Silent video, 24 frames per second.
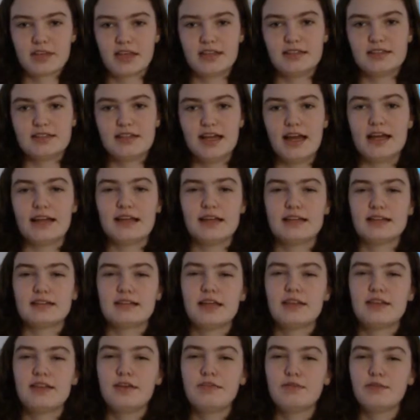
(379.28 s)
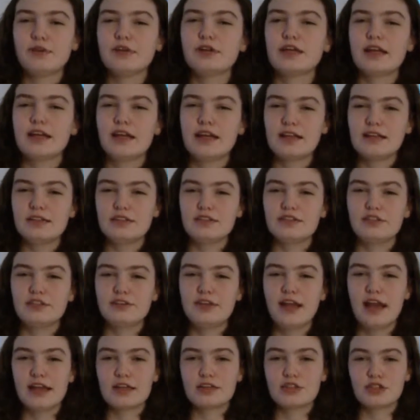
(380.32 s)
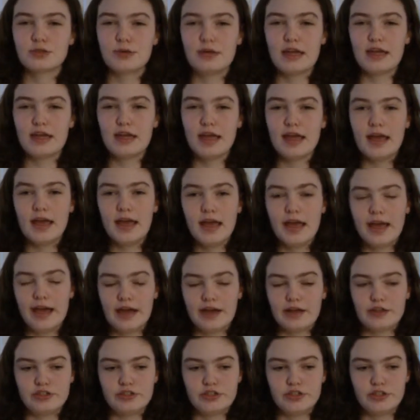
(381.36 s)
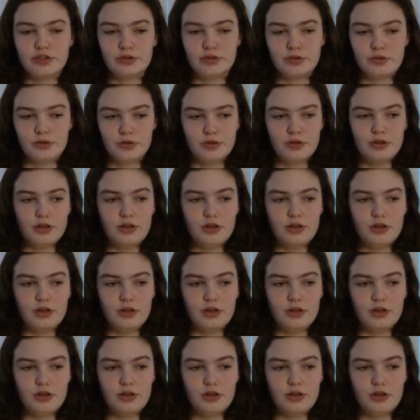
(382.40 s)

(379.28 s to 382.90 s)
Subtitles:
settings, and then we'll get into next week how to